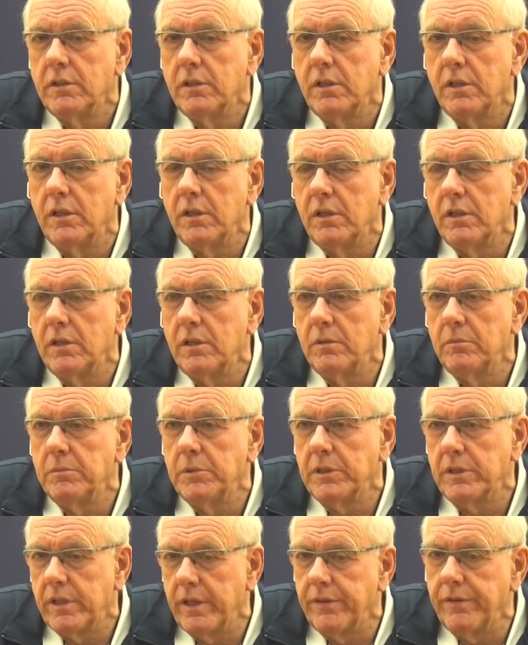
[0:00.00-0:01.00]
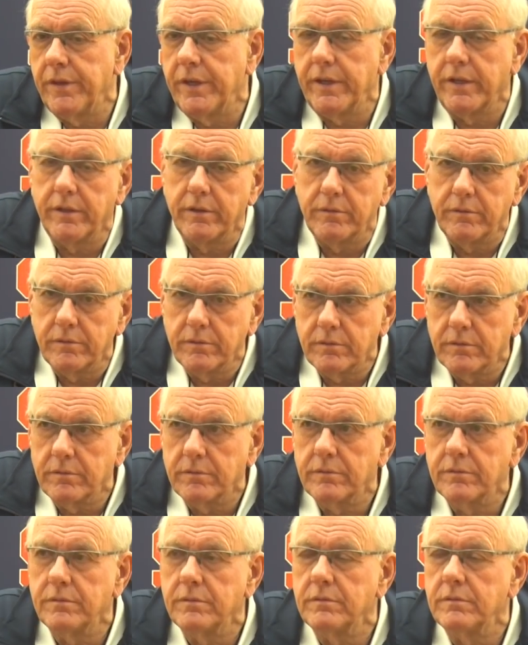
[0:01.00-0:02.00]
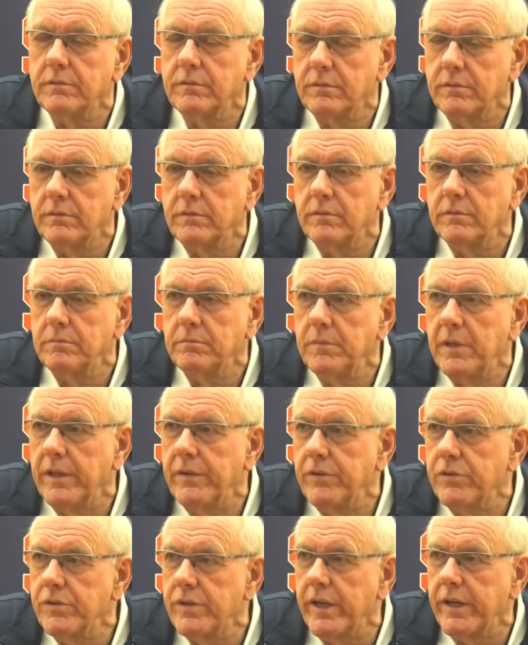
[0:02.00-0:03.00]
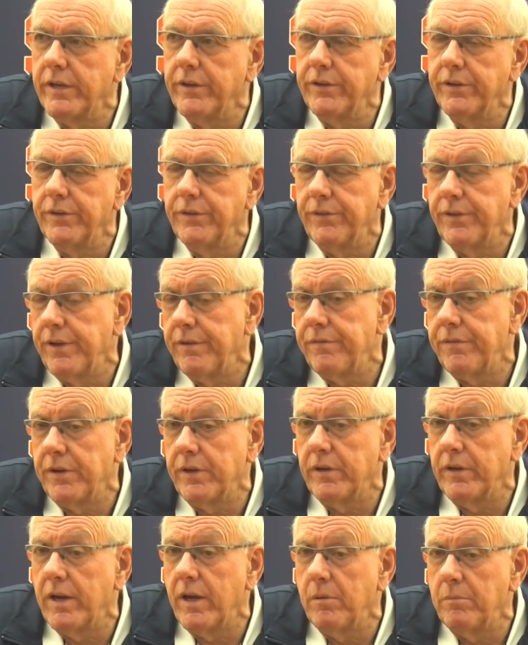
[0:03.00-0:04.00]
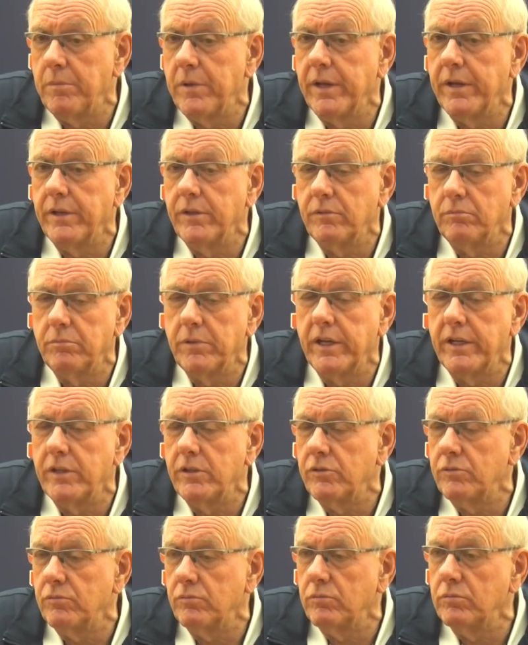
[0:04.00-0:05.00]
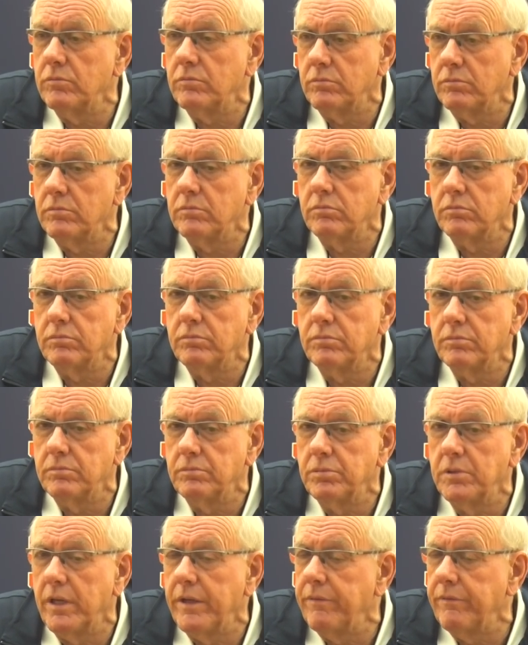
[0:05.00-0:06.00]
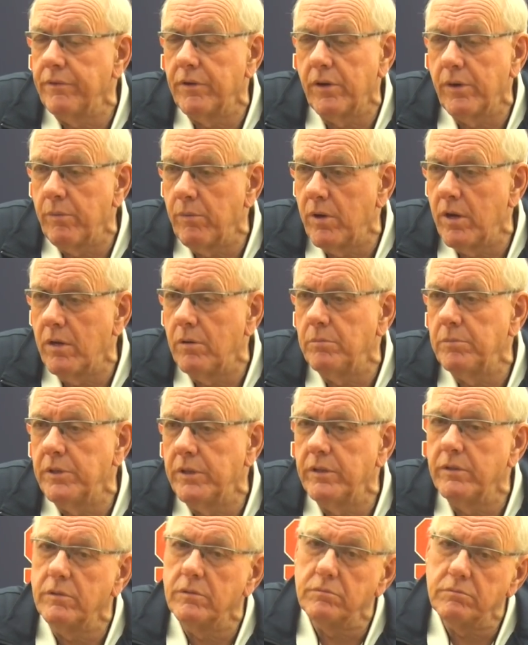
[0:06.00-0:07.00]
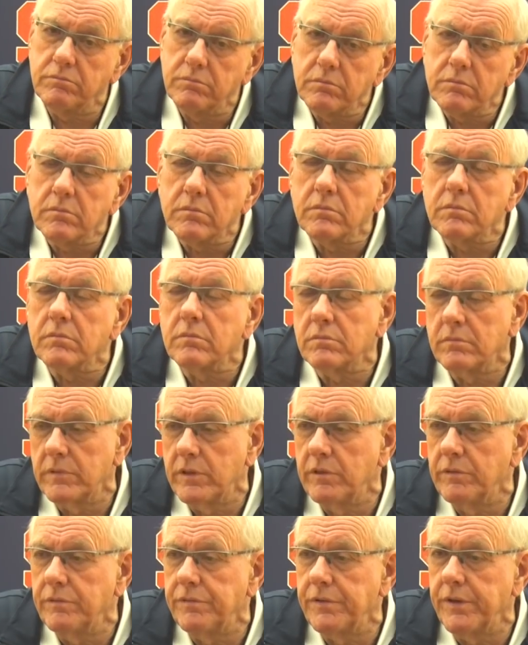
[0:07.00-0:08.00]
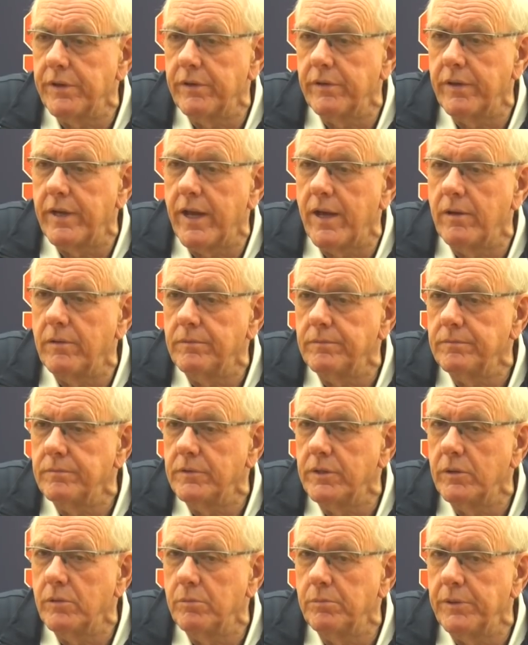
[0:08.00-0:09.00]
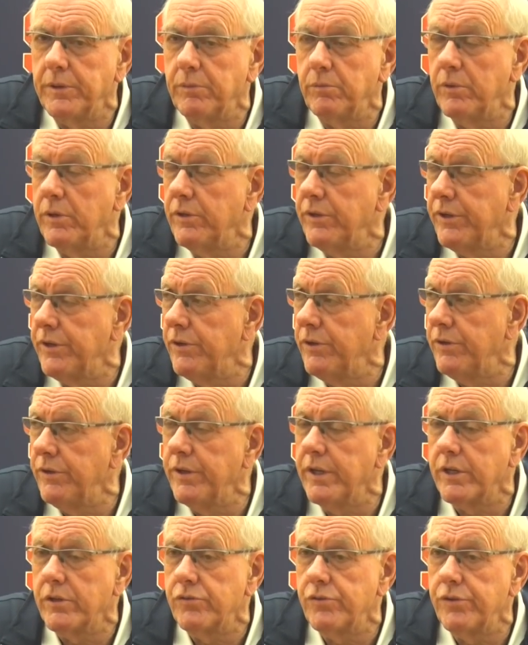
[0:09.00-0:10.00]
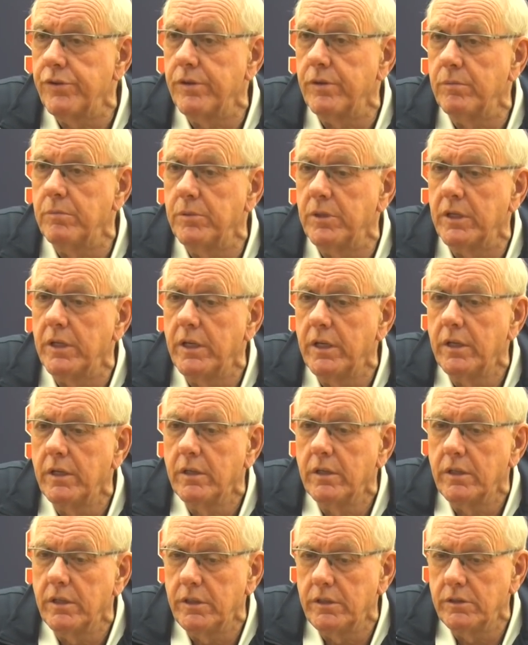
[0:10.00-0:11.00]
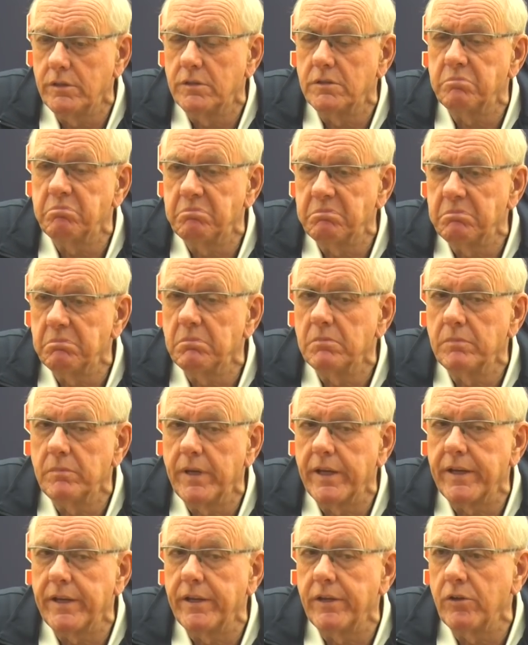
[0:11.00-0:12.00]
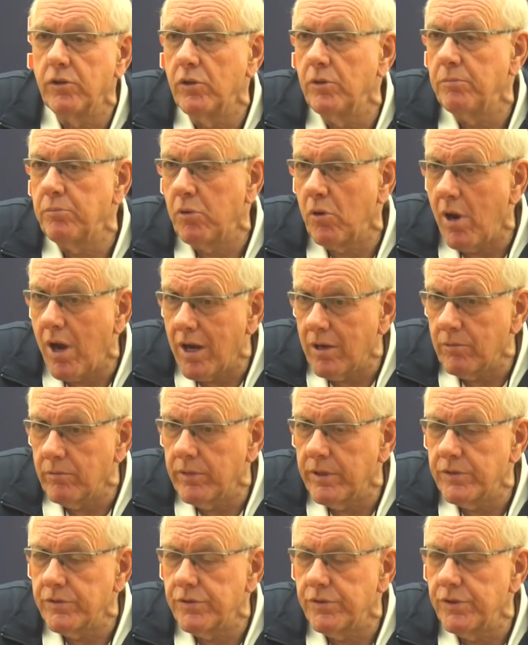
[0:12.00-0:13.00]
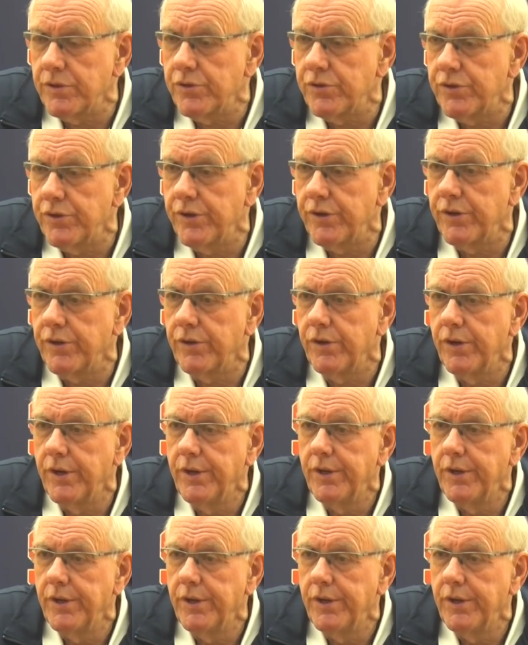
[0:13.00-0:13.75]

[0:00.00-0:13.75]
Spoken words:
but then they, by the second year, they figured out. Benny's playing very well, but he'll figure it out and he'll be really good next year. But he's making good progress this year.